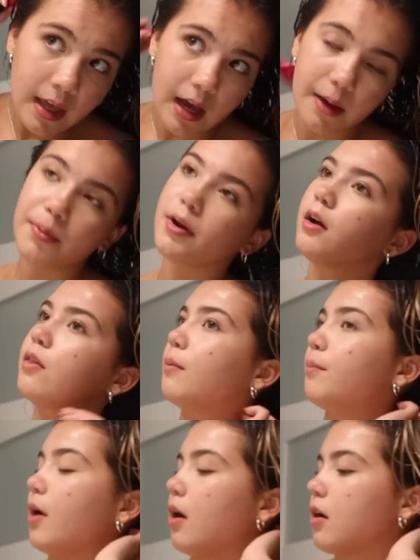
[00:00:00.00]
I put it on the
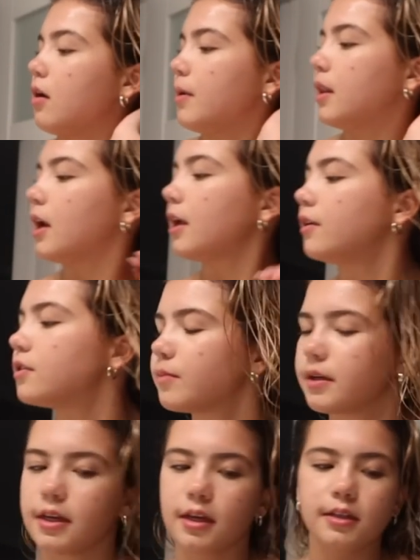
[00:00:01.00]
bottom and then I use my
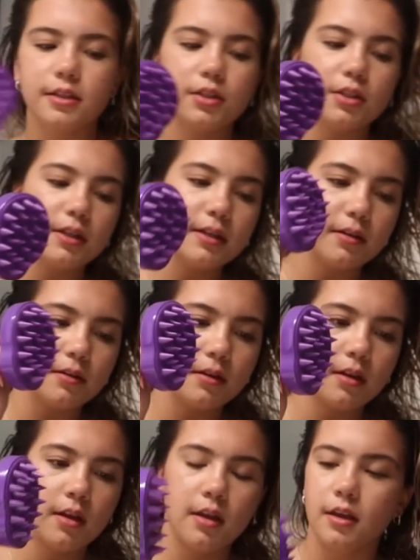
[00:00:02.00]
hands.
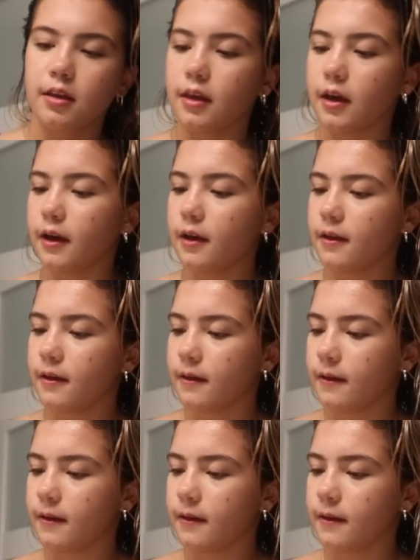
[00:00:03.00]
Yeah,